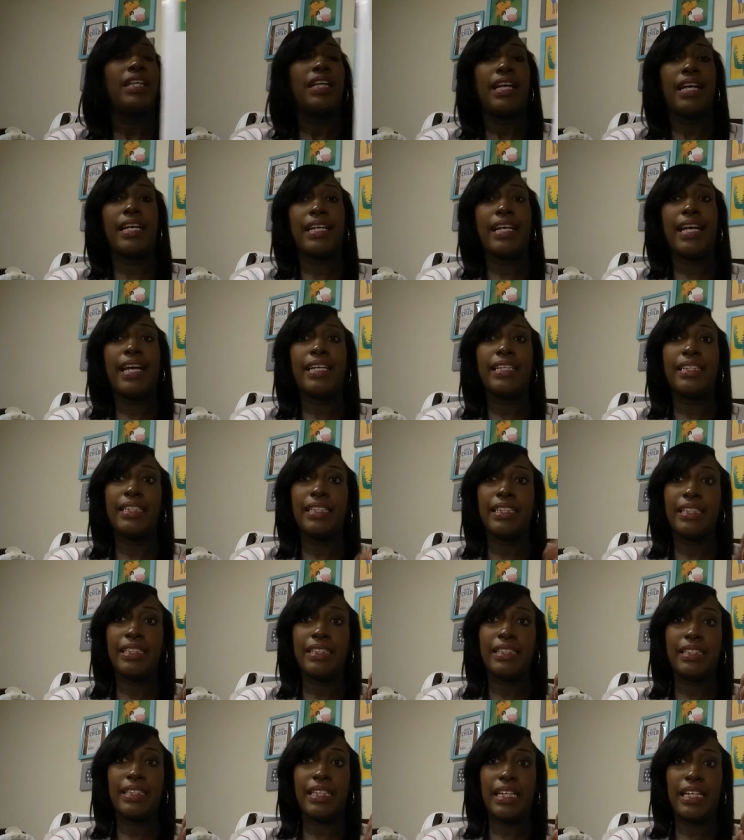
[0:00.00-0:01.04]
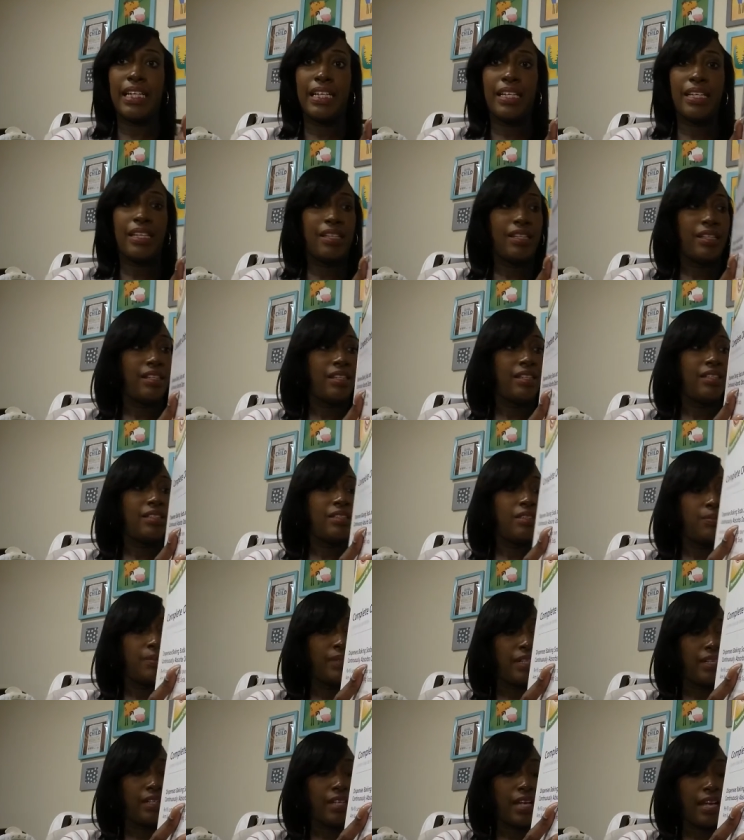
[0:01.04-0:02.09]
I got this, and it's
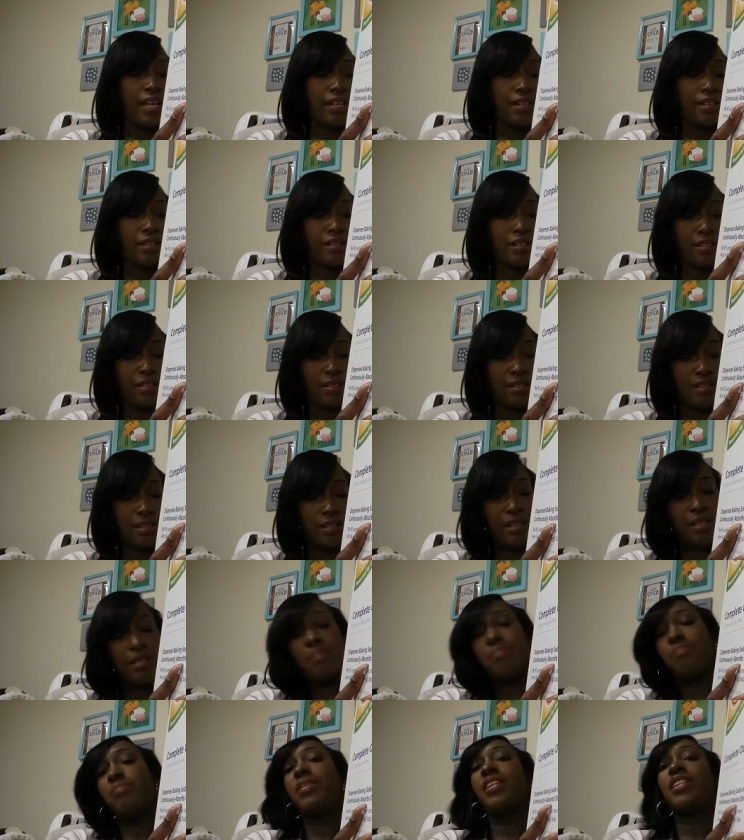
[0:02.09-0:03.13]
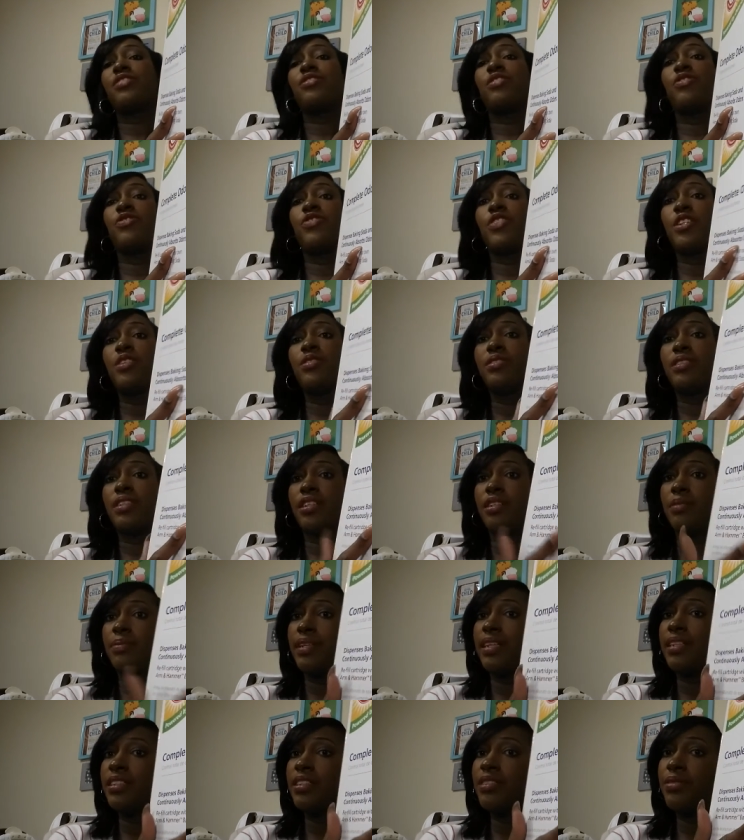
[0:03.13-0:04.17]
been a lot of mixed reviews on it,
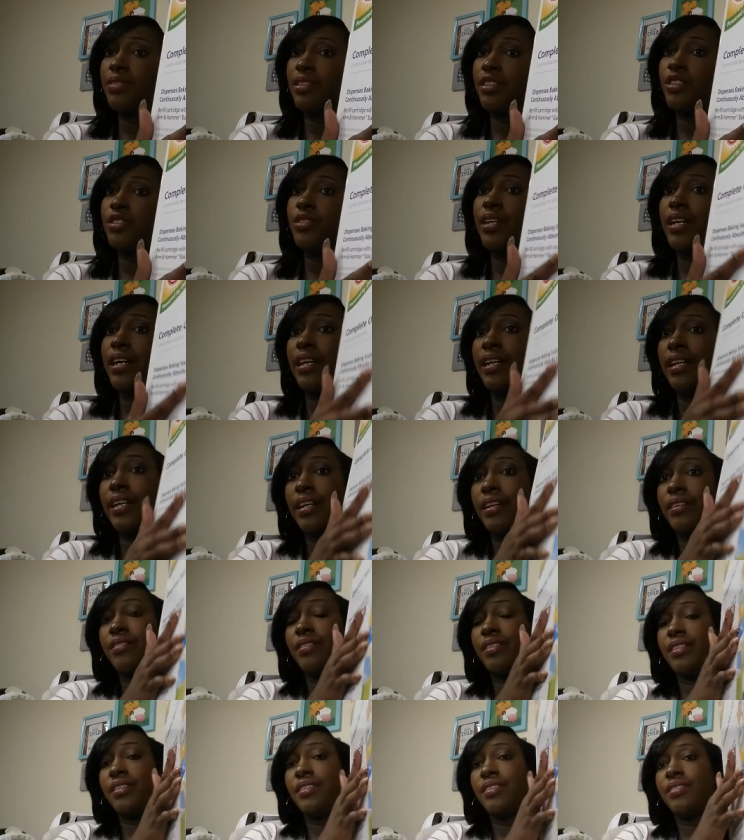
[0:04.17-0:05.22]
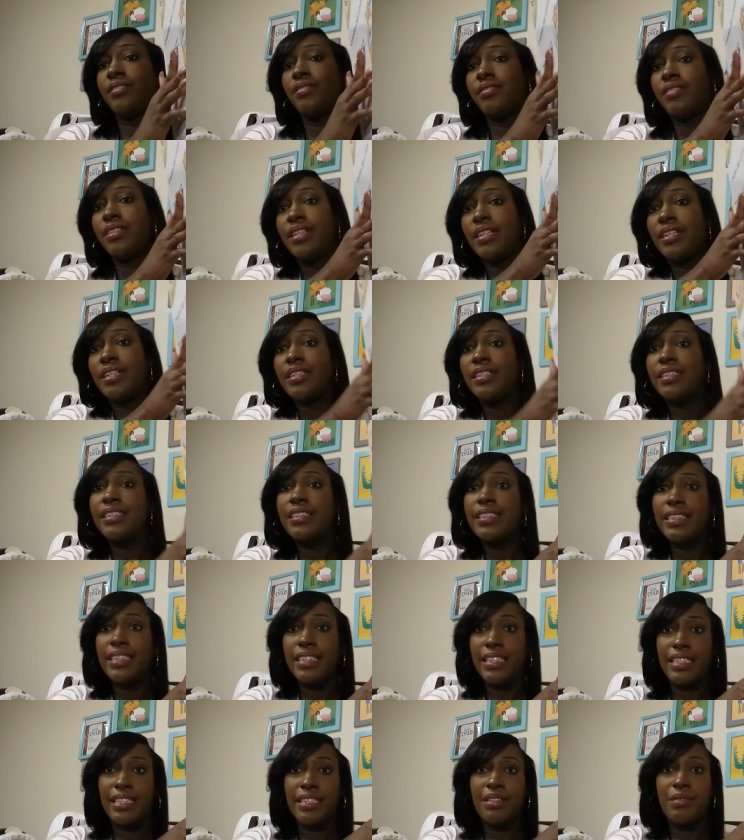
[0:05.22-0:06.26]
but I just want to try it out and
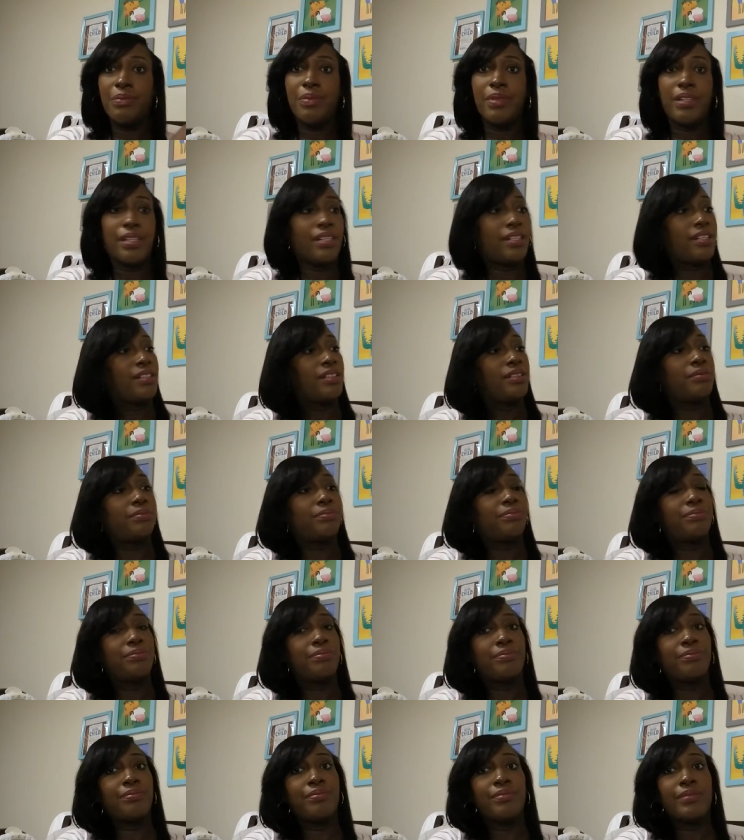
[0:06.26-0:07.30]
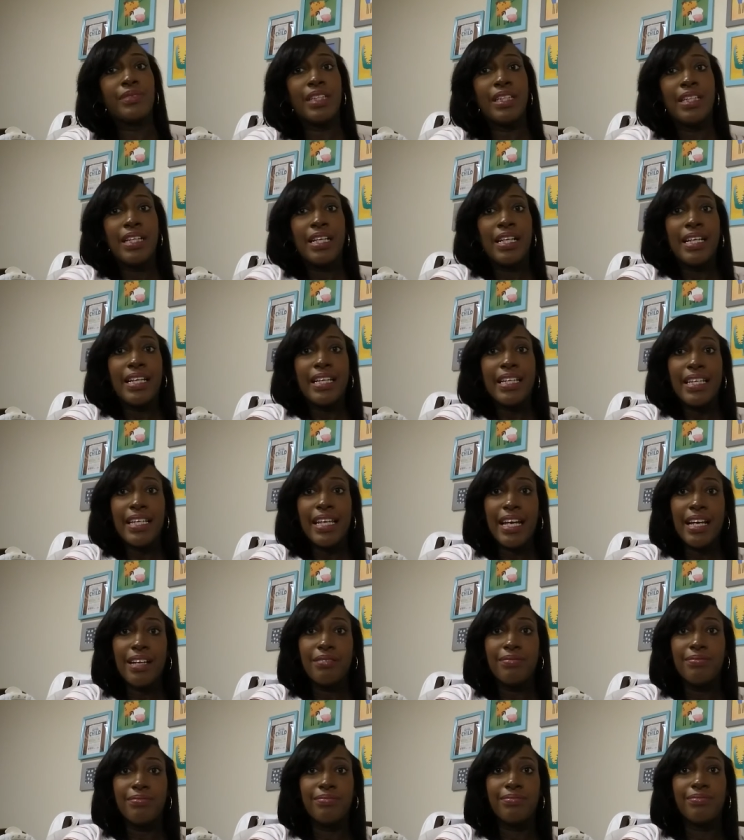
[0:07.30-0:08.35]
see. But um,
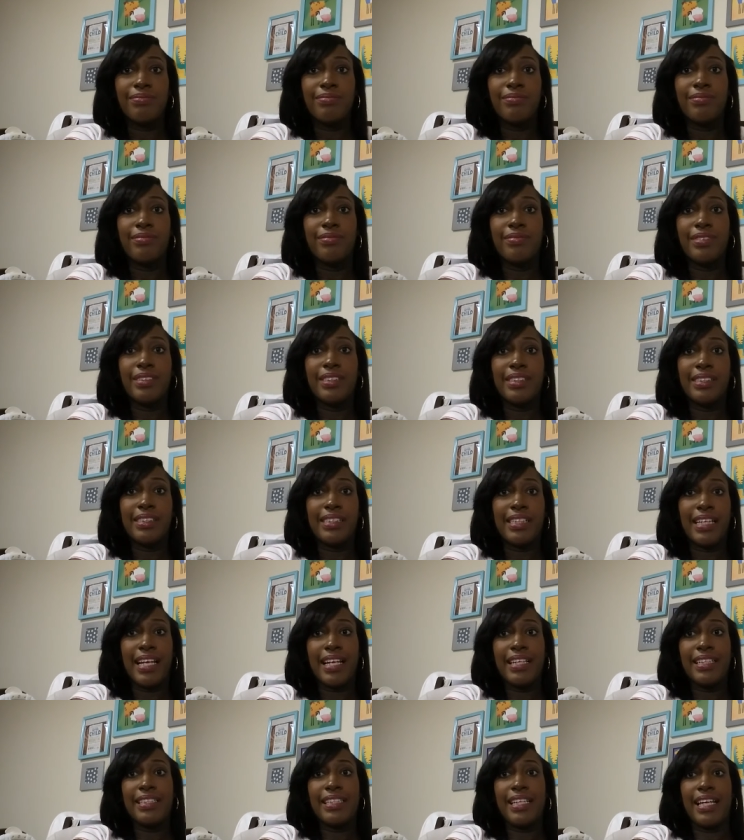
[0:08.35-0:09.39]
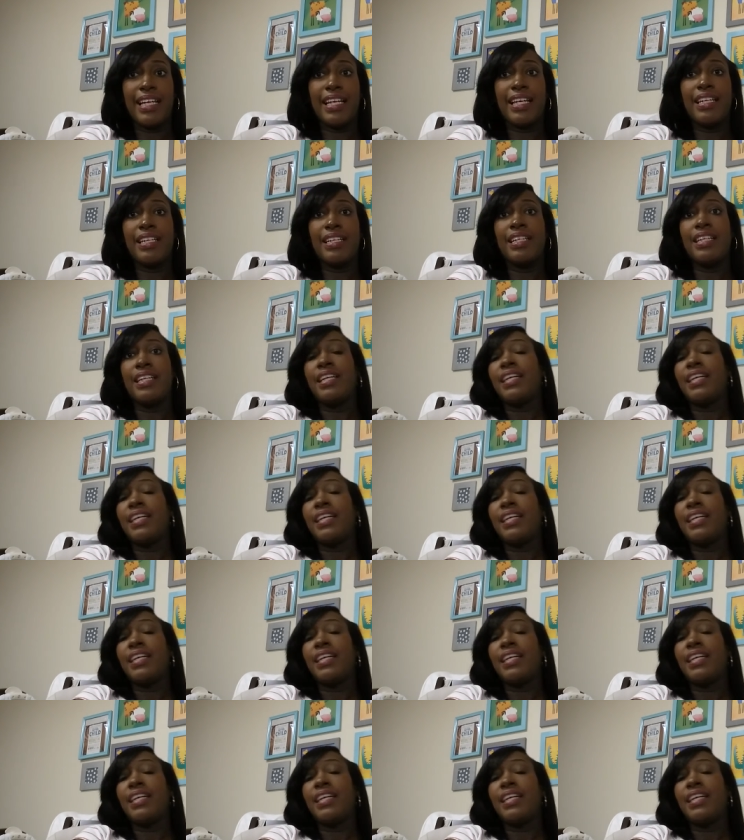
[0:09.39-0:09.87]
yeah, got that.